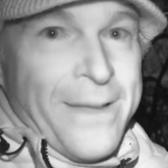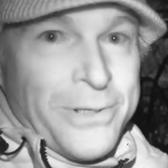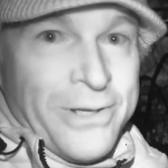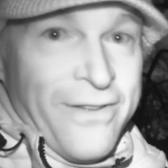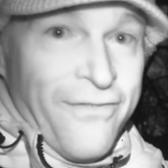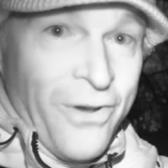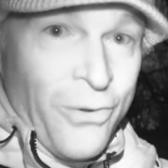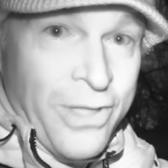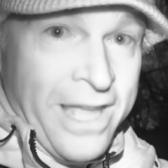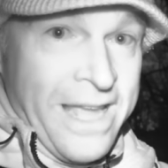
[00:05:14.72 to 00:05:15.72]
absolutely
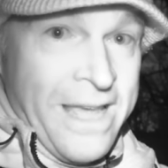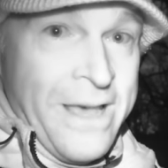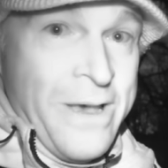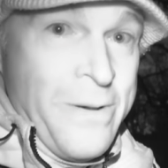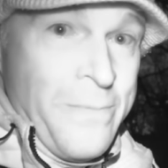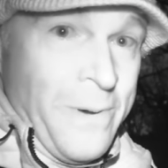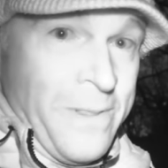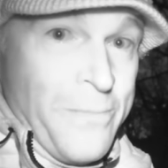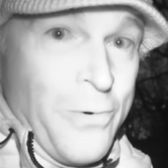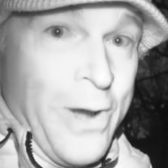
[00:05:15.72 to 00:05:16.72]
filthy,
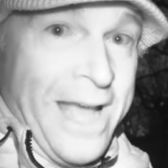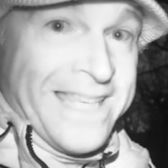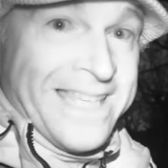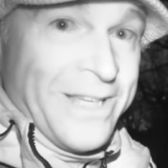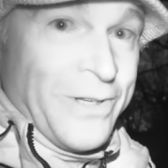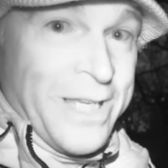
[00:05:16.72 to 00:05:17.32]
but the moorhens still